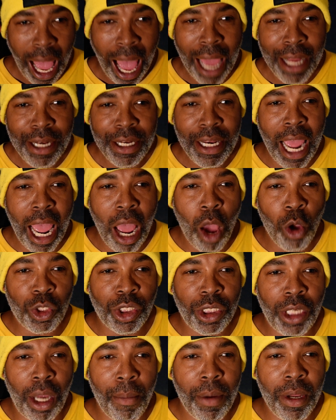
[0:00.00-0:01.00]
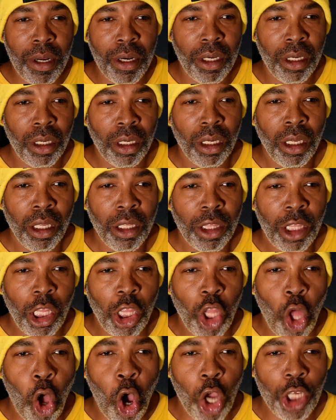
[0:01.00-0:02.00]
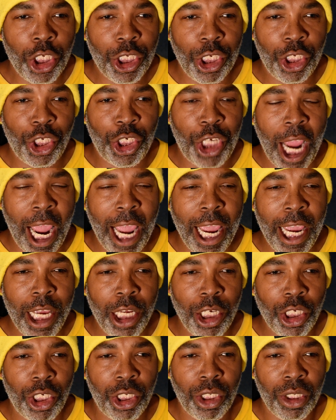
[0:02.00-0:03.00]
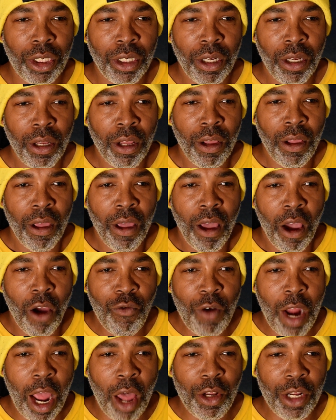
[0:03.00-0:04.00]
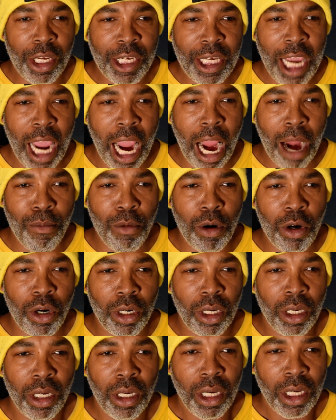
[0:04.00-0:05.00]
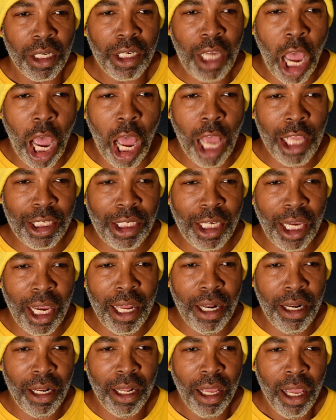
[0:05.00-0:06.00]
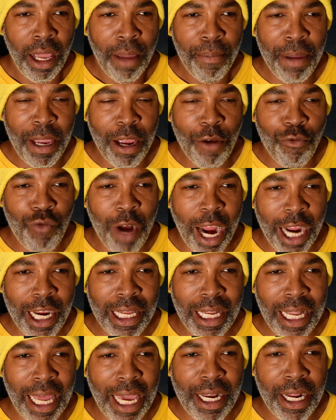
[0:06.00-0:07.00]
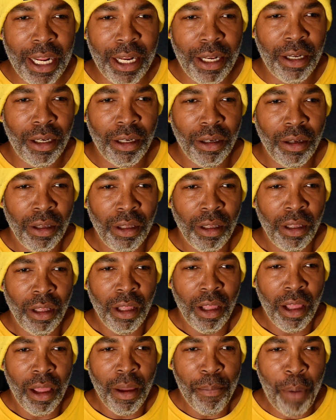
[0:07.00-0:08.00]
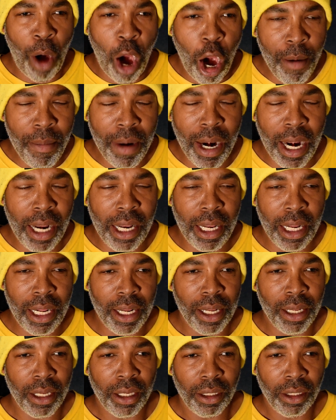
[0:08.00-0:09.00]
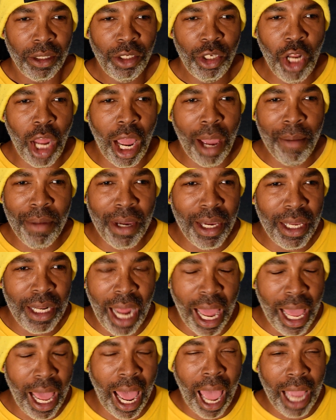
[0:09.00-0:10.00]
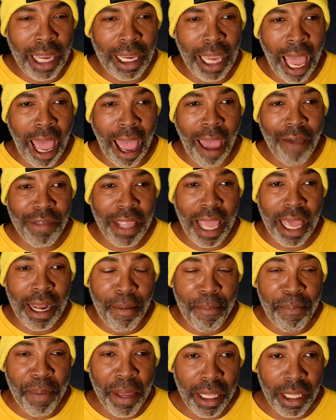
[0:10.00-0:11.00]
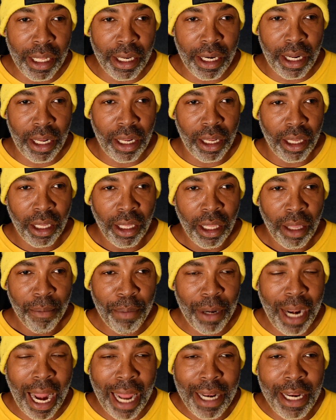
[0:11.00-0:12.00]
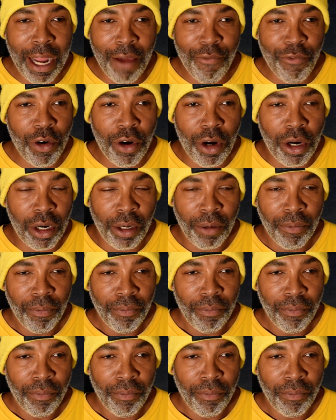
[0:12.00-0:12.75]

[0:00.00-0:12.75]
I now summon the laws to change around the camera content being regulated permanently. You know what I mean? I have that ability, but I never